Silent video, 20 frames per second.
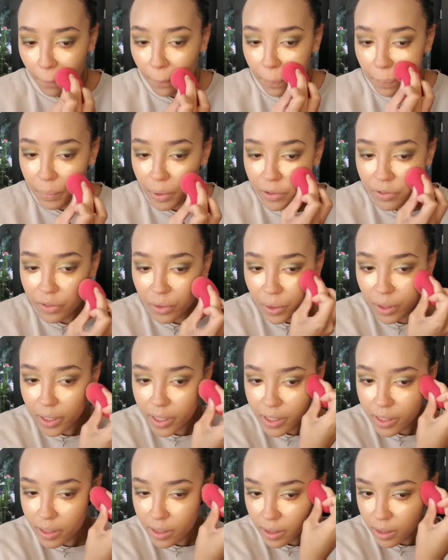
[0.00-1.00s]
before
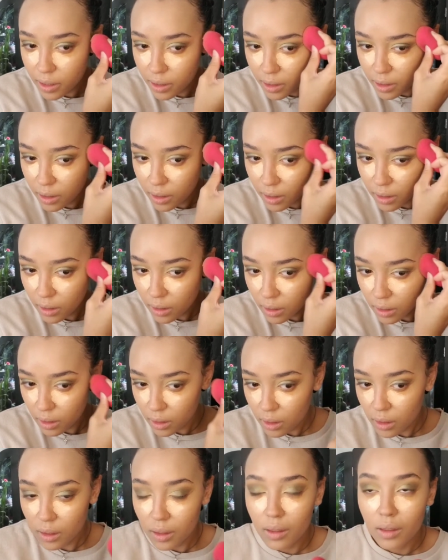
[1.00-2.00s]
he
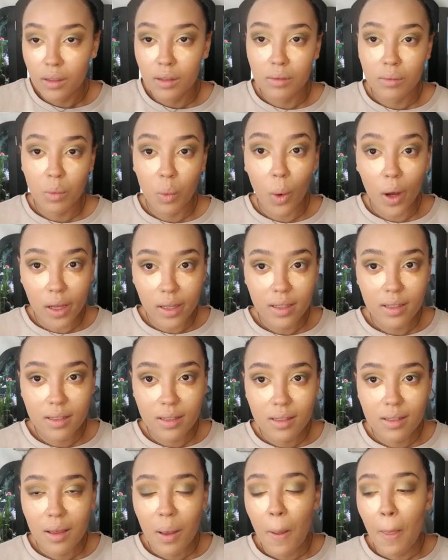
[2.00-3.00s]
was,
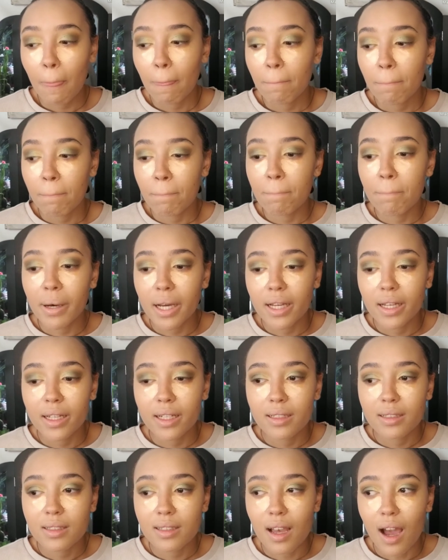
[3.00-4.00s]
but
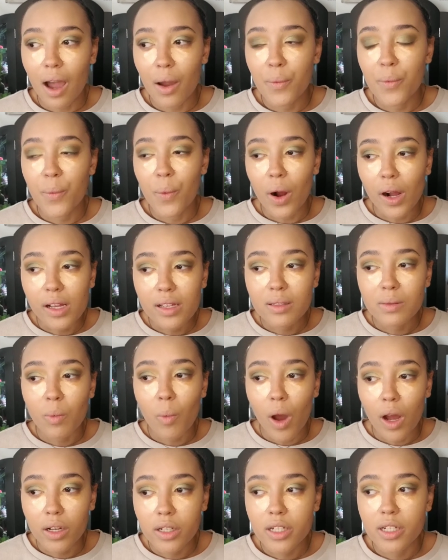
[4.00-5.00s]
I was
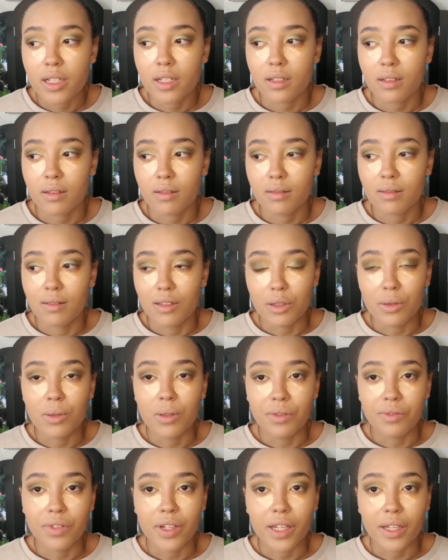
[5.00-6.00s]
watching YouTube
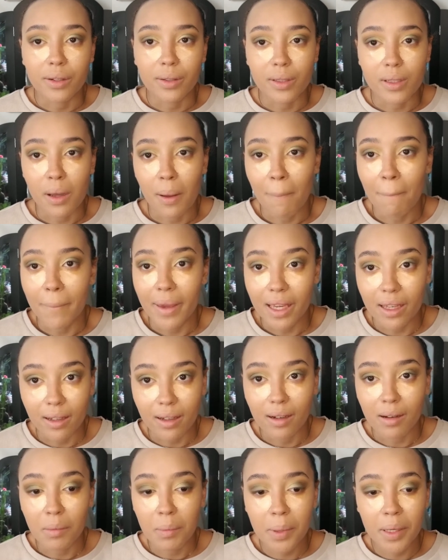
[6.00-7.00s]
videos on
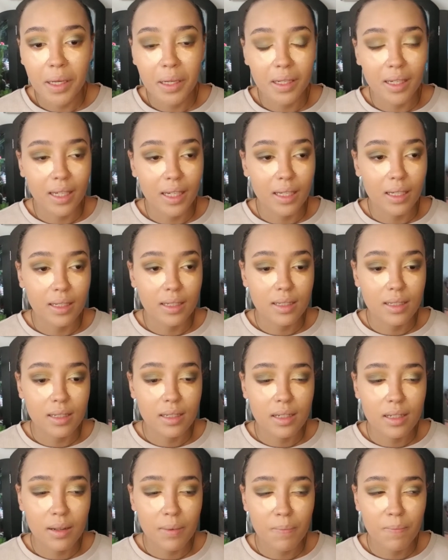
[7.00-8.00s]
makeup, and
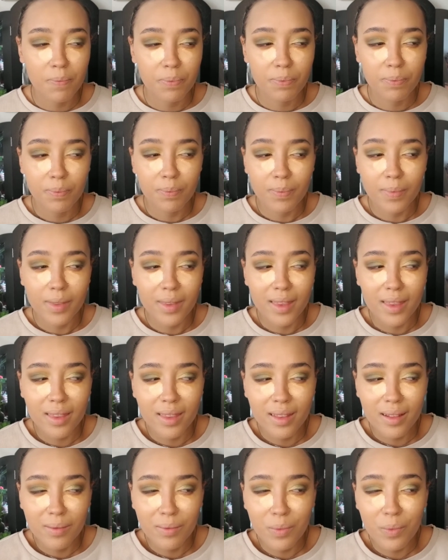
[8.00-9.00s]

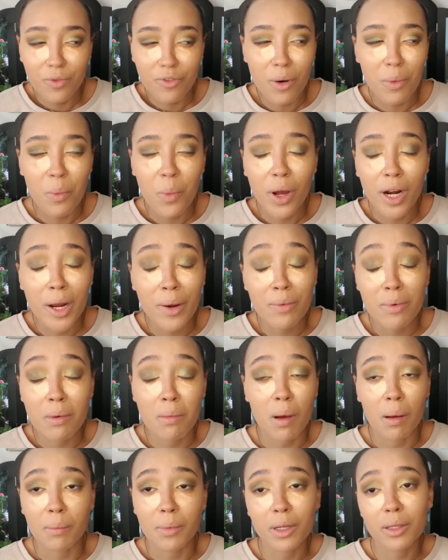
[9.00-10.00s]
from what I
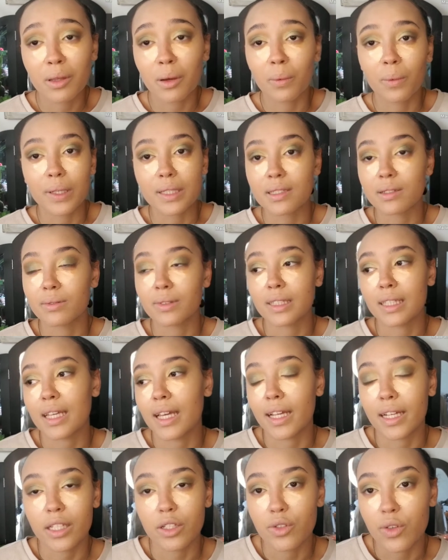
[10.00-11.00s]
remember, there wasn't really
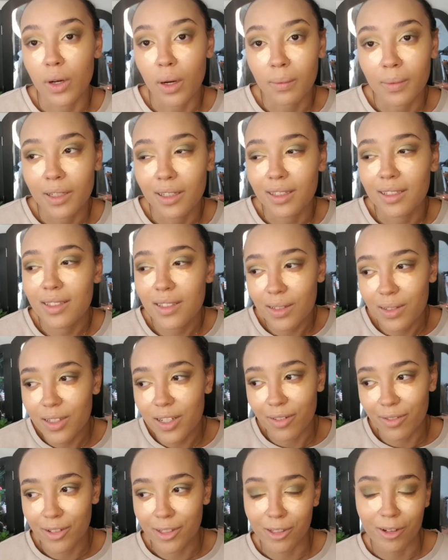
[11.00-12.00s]
any drama until
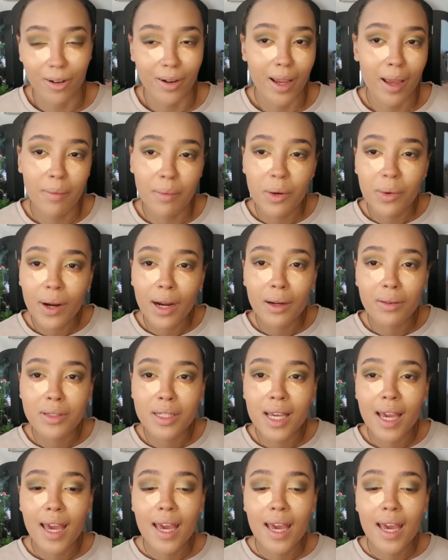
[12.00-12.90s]
Jeffree Star came around.